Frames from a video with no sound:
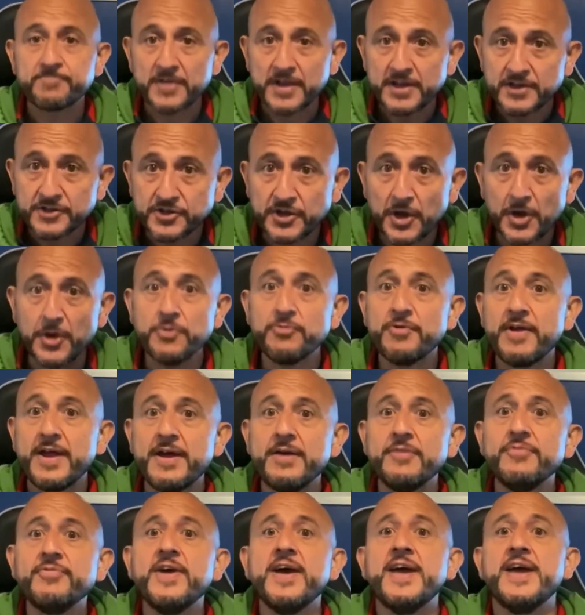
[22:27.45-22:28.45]
Go
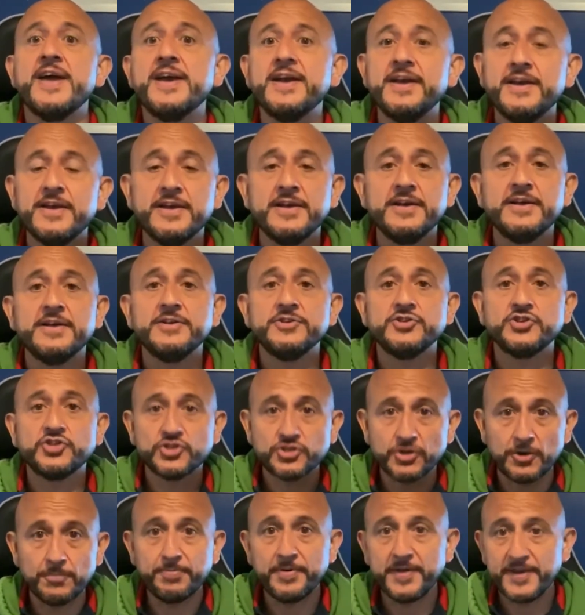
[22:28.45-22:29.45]
round there,
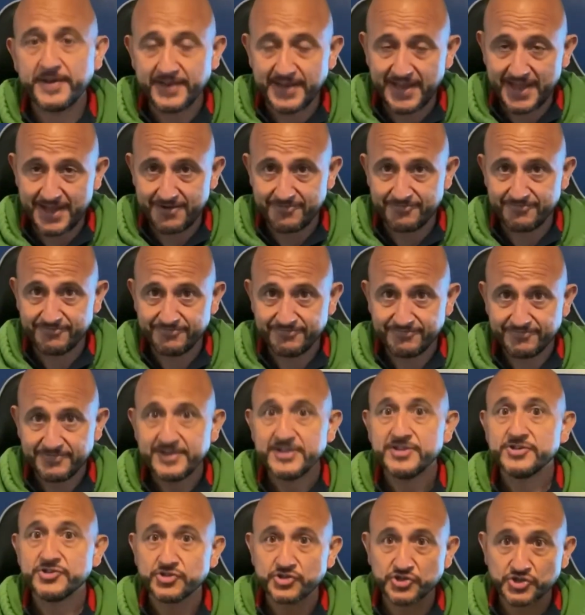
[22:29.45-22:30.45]
chop it down,
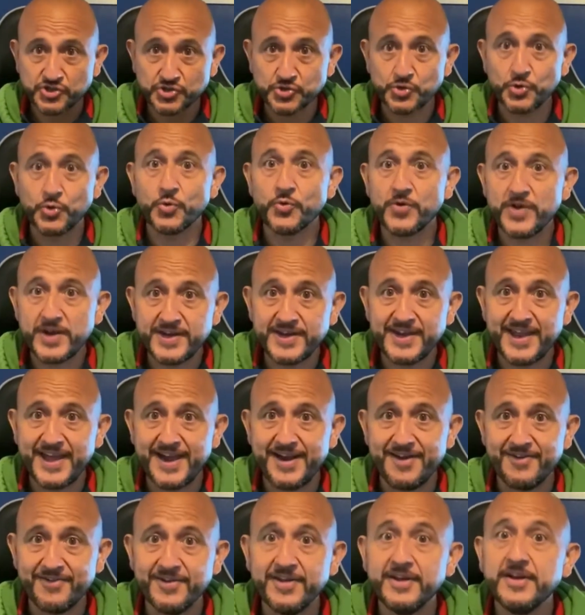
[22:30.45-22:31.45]
saw it
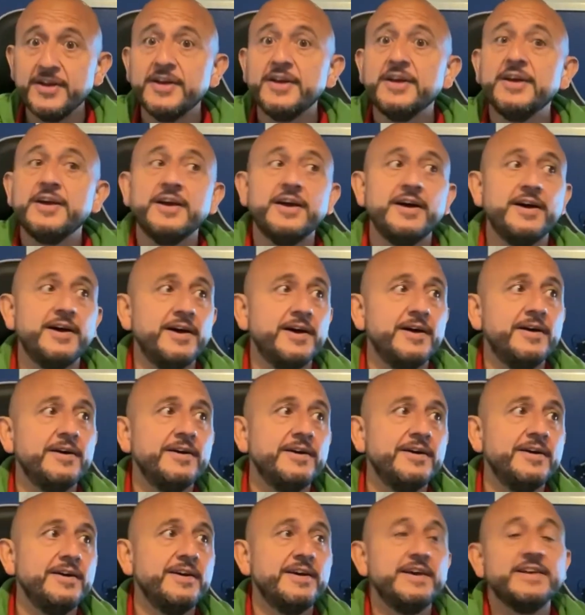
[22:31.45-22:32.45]
down,
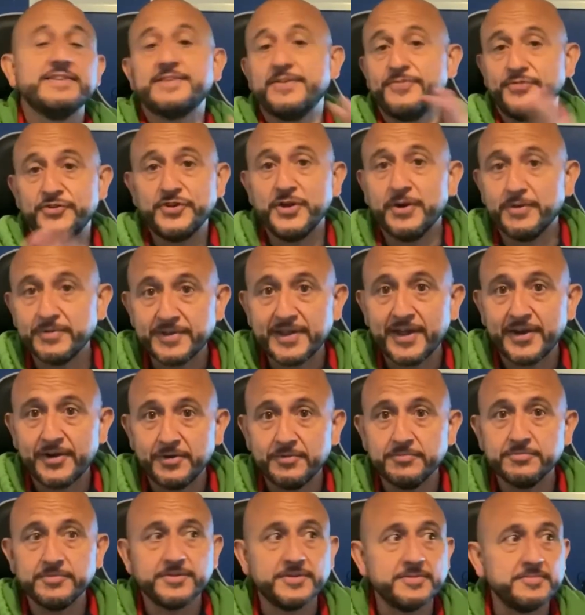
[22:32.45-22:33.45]
as if you don't get on
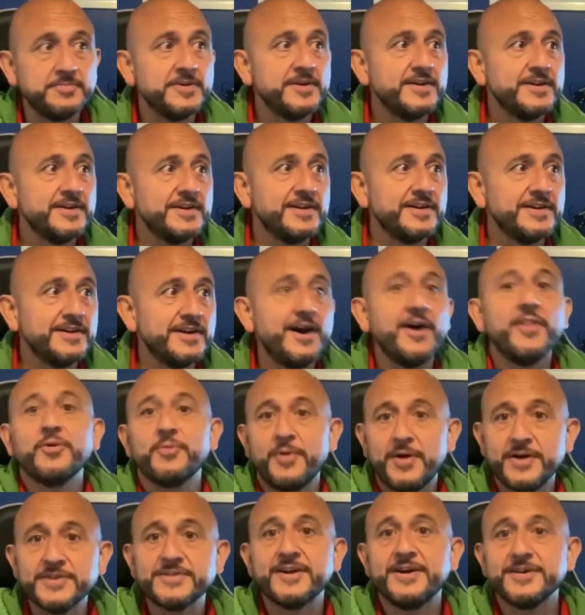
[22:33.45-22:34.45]
with them.
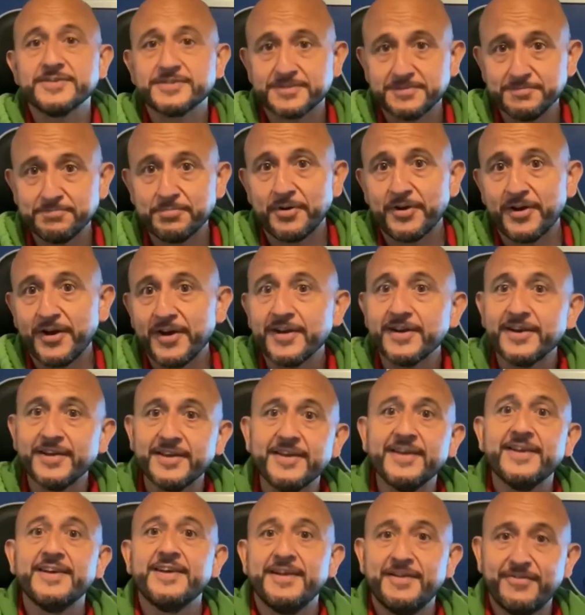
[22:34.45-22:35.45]
Otherwise, ask them politely
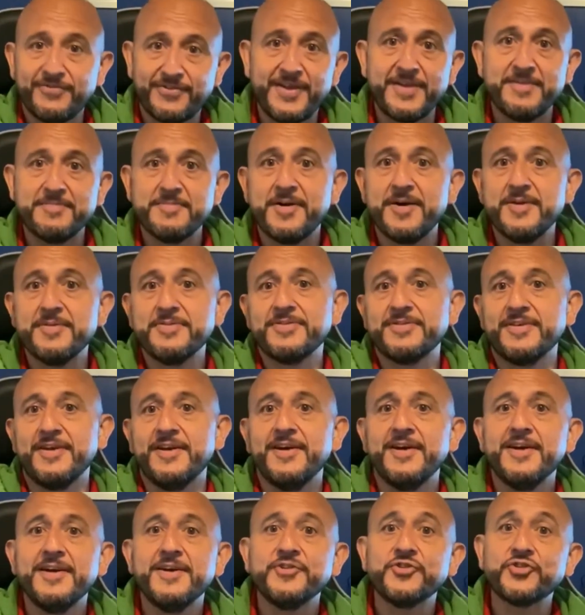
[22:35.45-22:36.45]
if they might
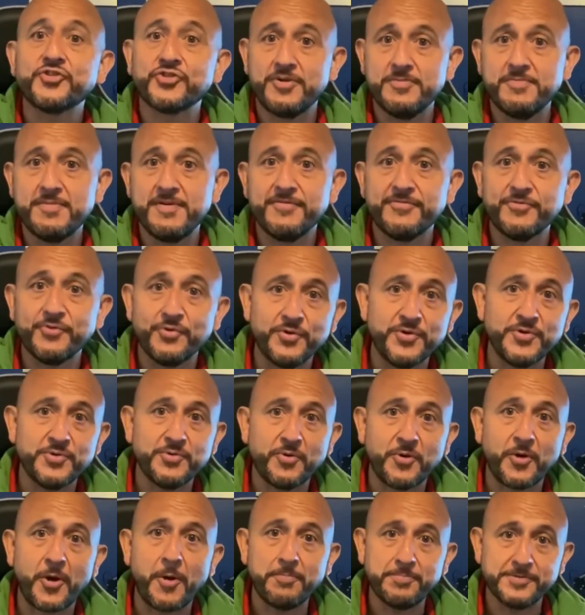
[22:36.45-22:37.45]
trim it for you or
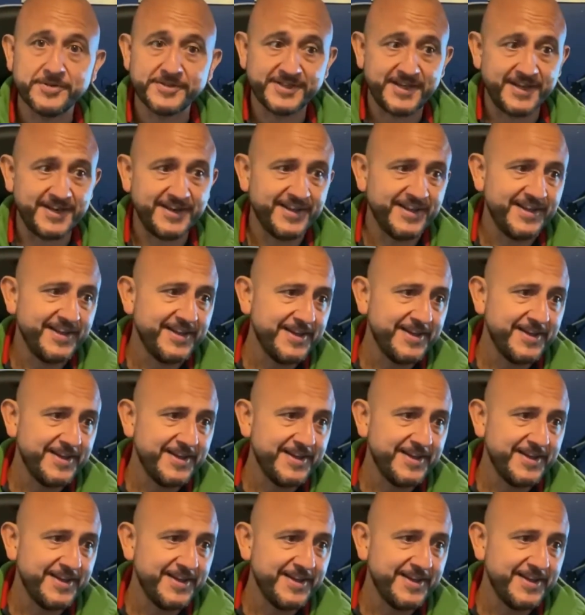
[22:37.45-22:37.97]
coppice it.